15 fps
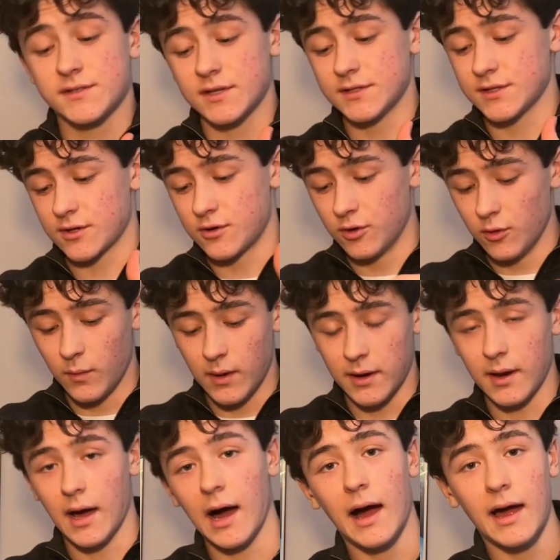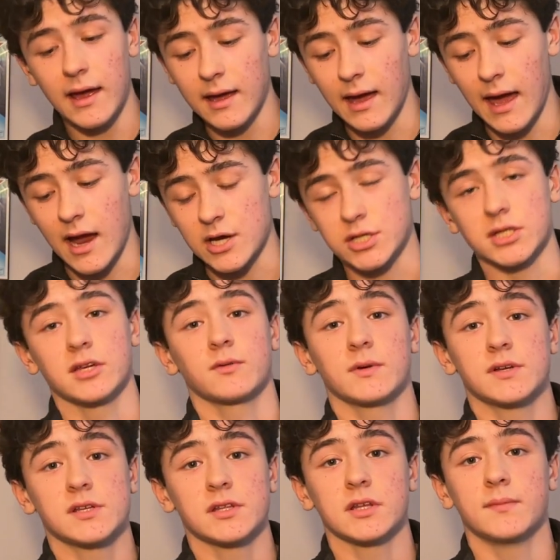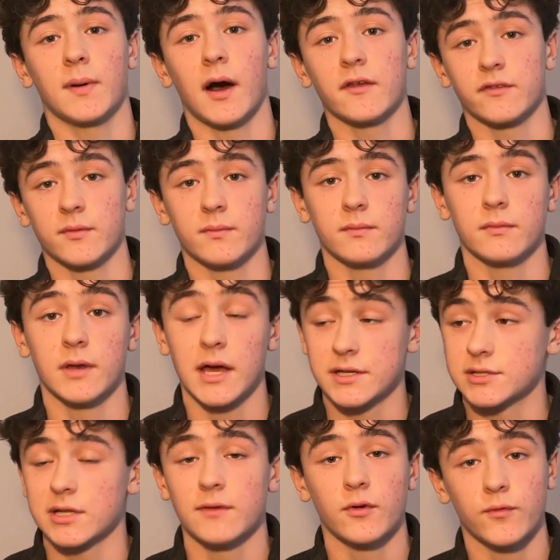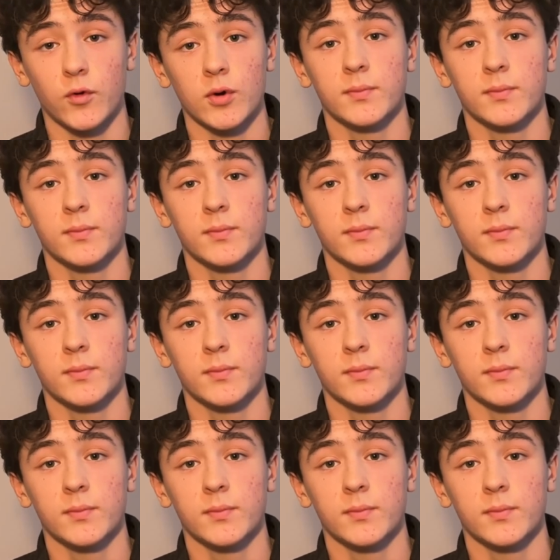is a cool one. I actually recently bought some nice level 4